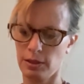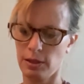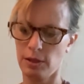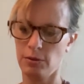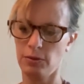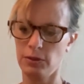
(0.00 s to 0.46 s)

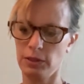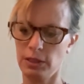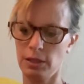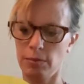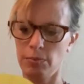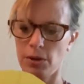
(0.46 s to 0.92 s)
And we'll
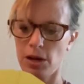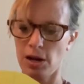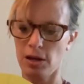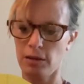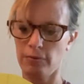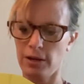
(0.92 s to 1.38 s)
snip
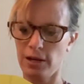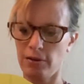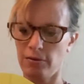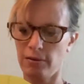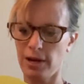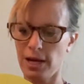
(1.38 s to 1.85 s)
all the way
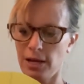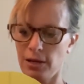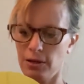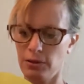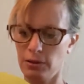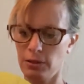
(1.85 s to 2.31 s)

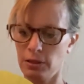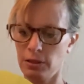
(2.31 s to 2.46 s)
around.